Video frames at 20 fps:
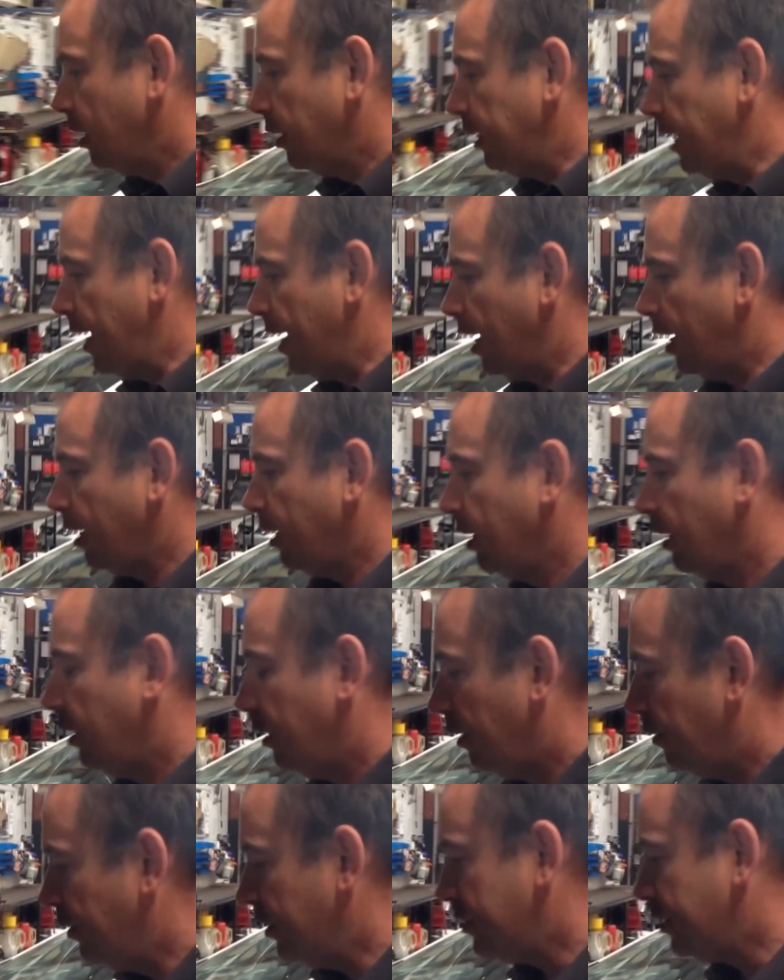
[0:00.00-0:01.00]
Now,
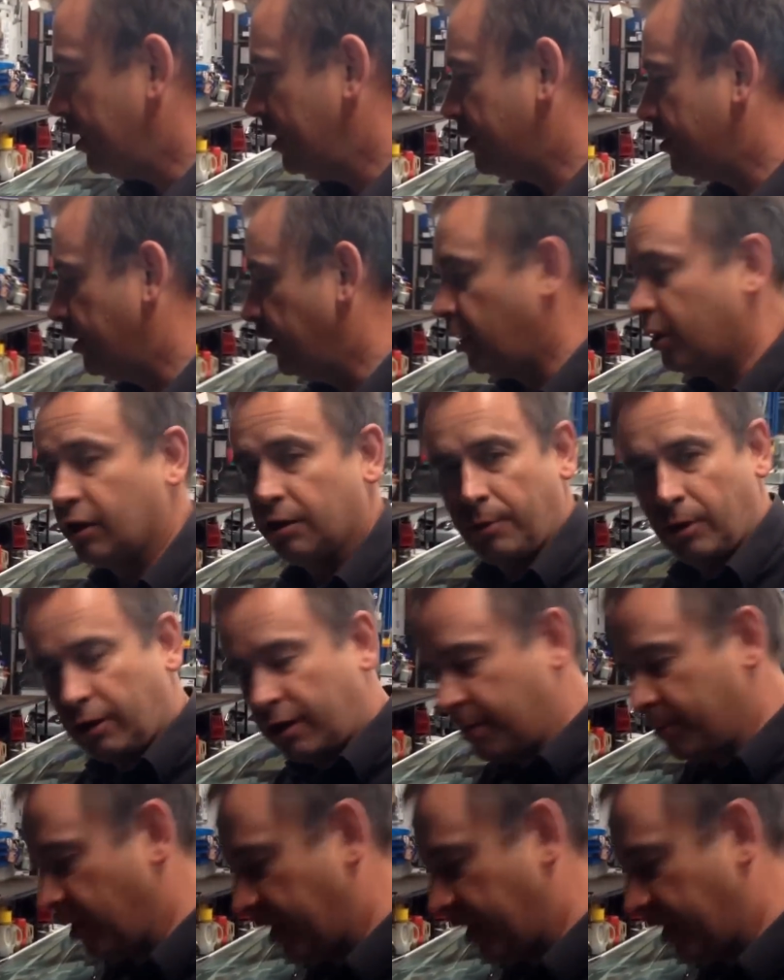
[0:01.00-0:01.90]
this is the early, and I'll get my